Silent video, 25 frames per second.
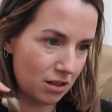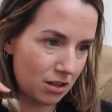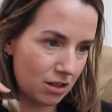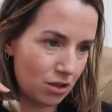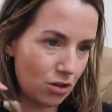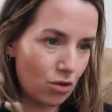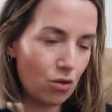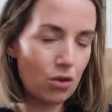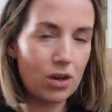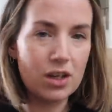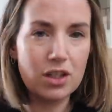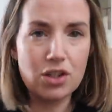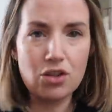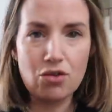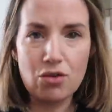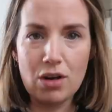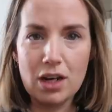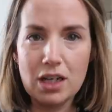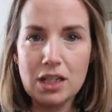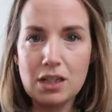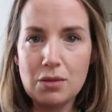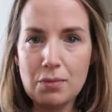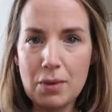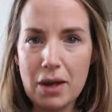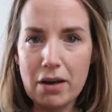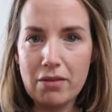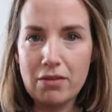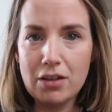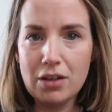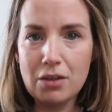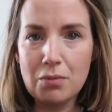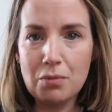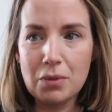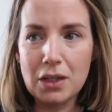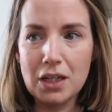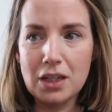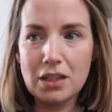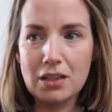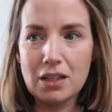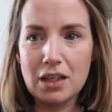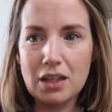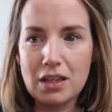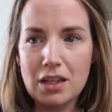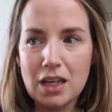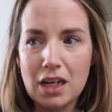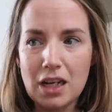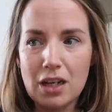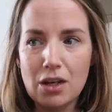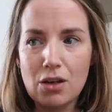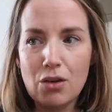not as transparent, because I
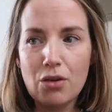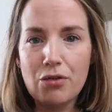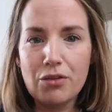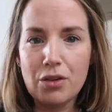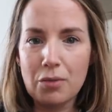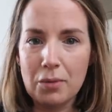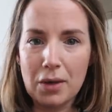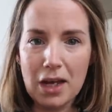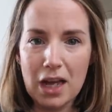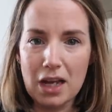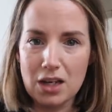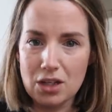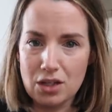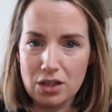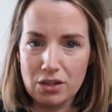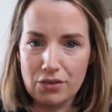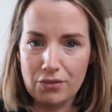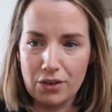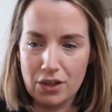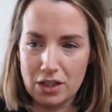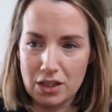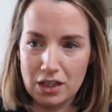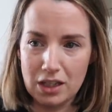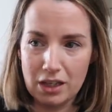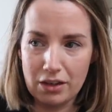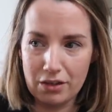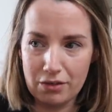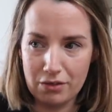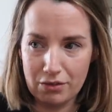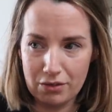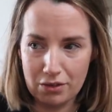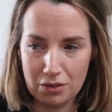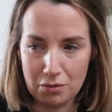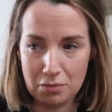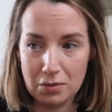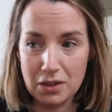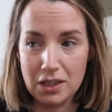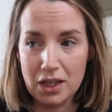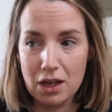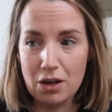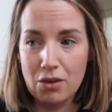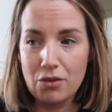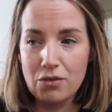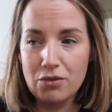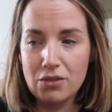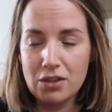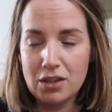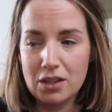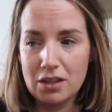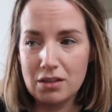think a lot of them can just fund it
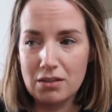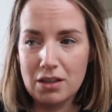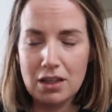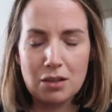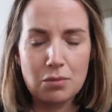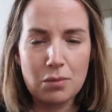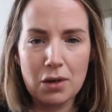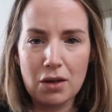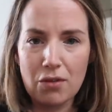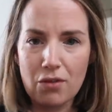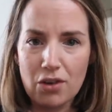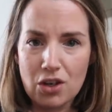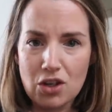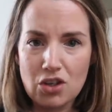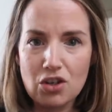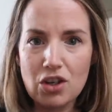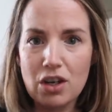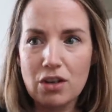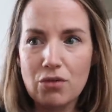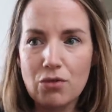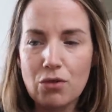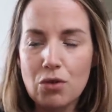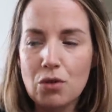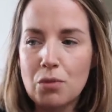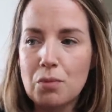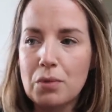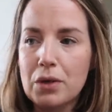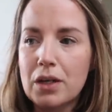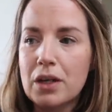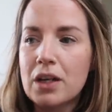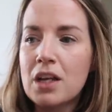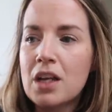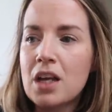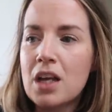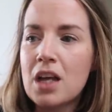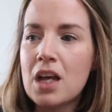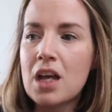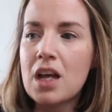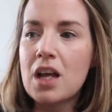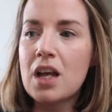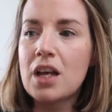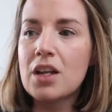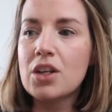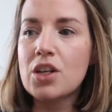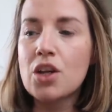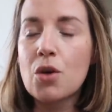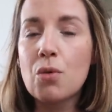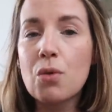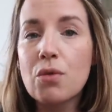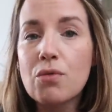themselves. That's being very general, but
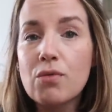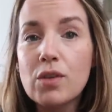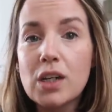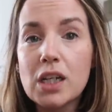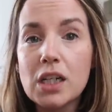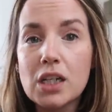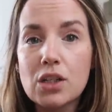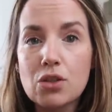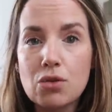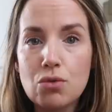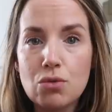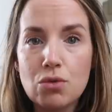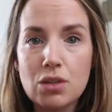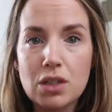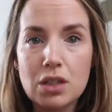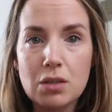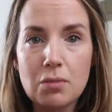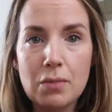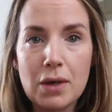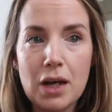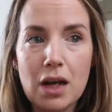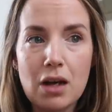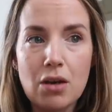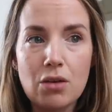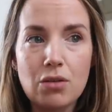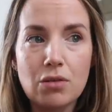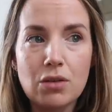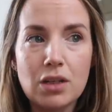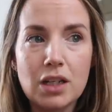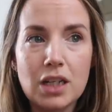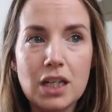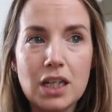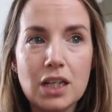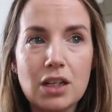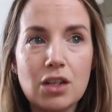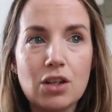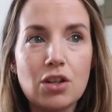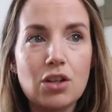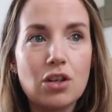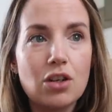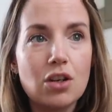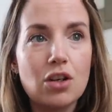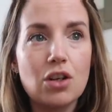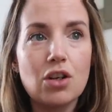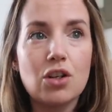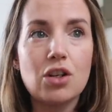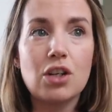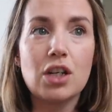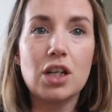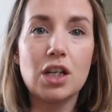no one really talks about in
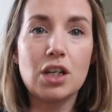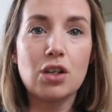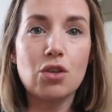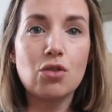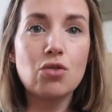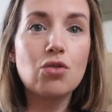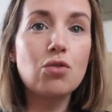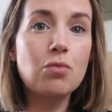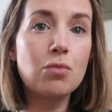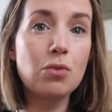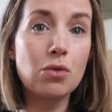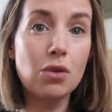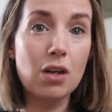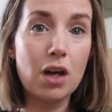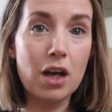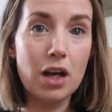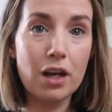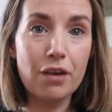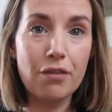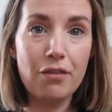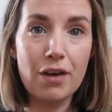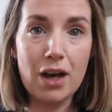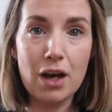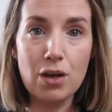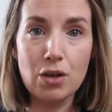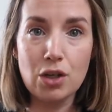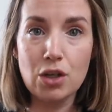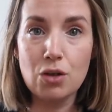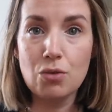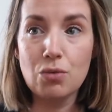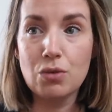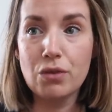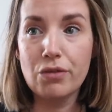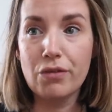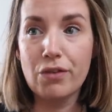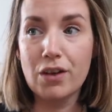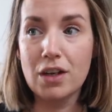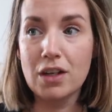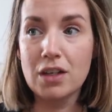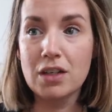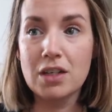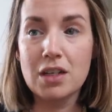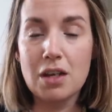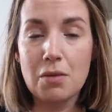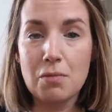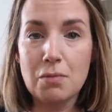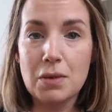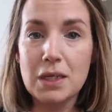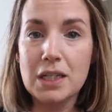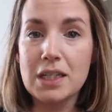normal life how you would fund
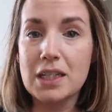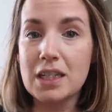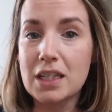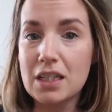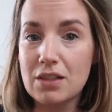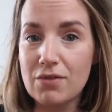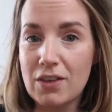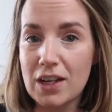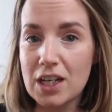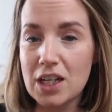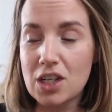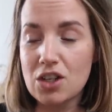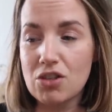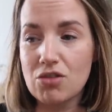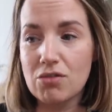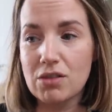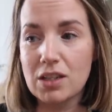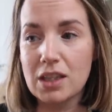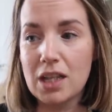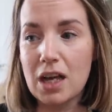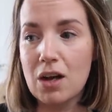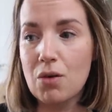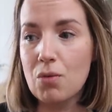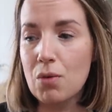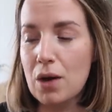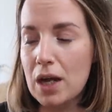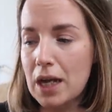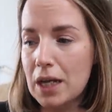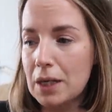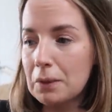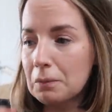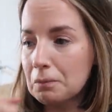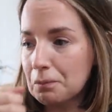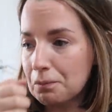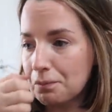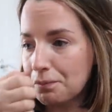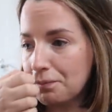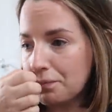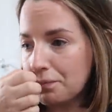a business venture in that way.